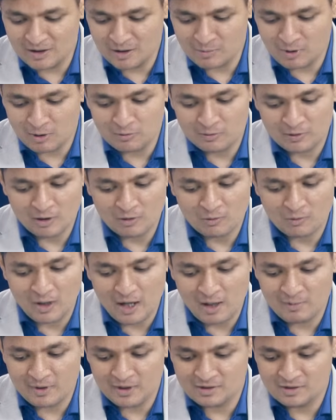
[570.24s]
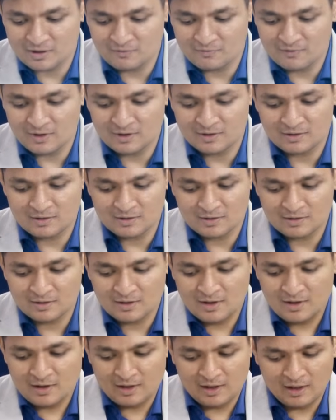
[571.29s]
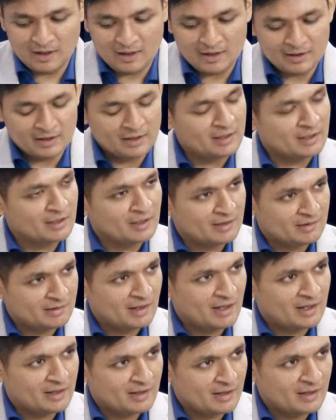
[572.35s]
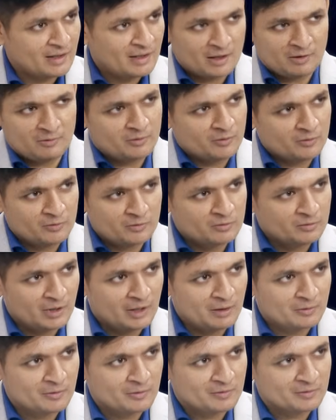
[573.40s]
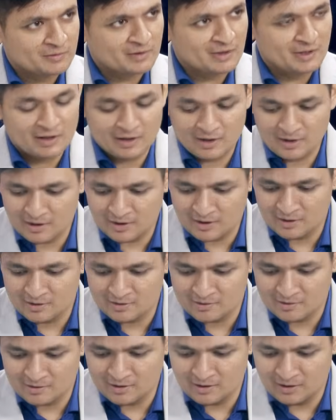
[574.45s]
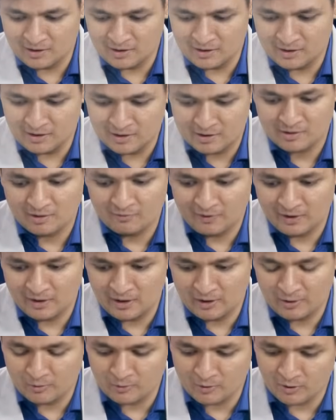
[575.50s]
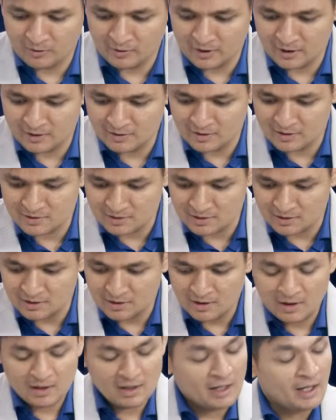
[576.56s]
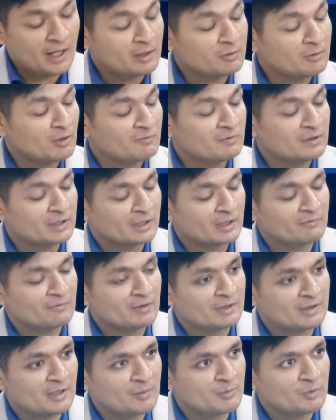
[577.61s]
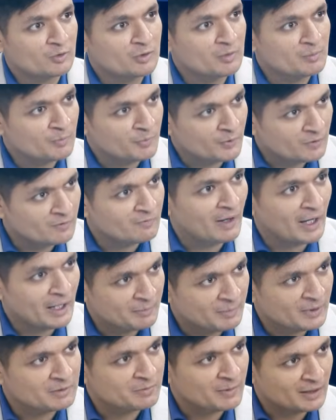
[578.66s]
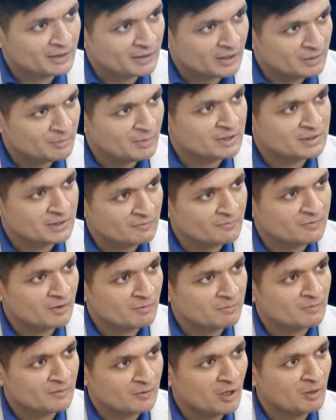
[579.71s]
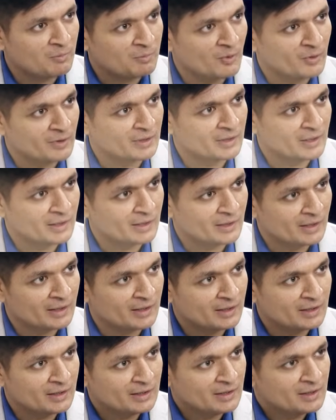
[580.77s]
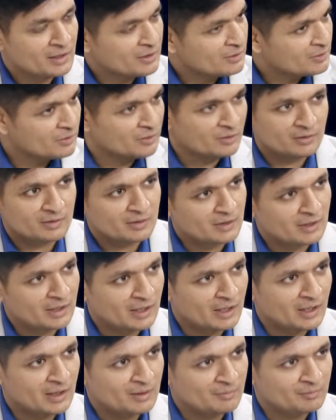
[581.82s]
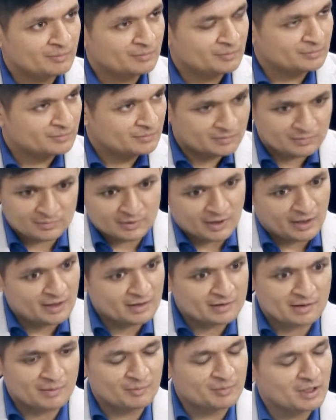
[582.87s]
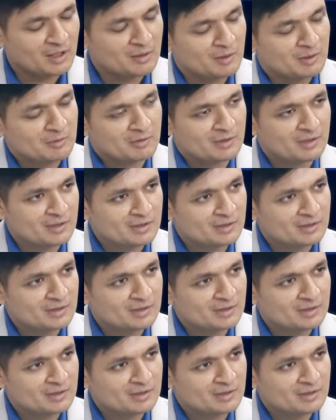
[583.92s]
about your collaboration with ICRISAT, right? How do you say it? It's a widely known organization, and you're working with them to improve hyperspectral imaging for crop monitoring, right? So tell us something about it.